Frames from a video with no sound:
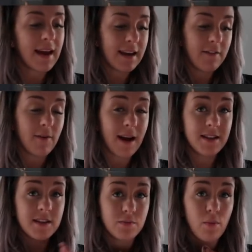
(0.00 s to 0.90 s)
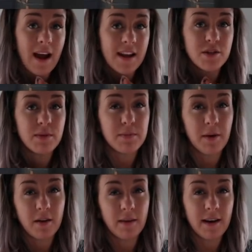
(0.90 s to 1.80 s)
and if you add this wedge, which
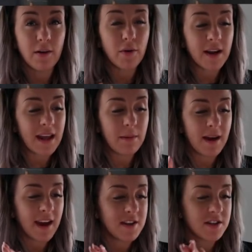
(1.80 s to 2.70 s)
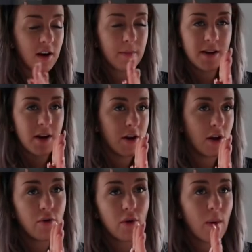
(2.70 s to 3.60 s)
by the way, I got on eBay, just type in
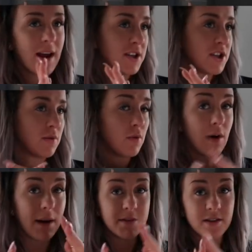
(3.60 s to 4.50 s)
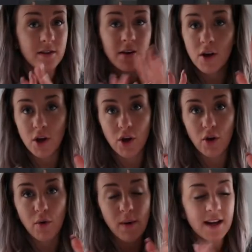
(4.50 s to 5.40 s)
yoga wedge, or Amazon,
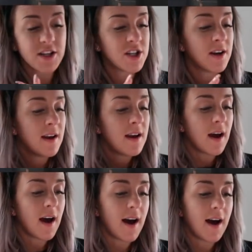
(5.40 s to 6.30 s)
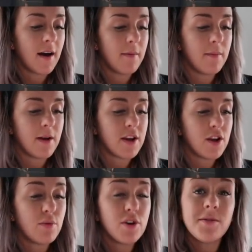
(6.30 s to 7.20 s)
yoga wedge, um,
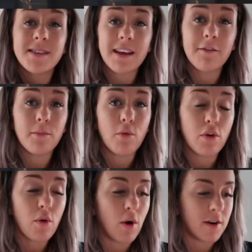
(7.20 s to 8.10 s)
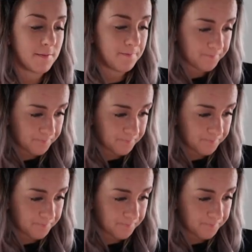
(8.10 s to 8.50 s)
you will use even more quad.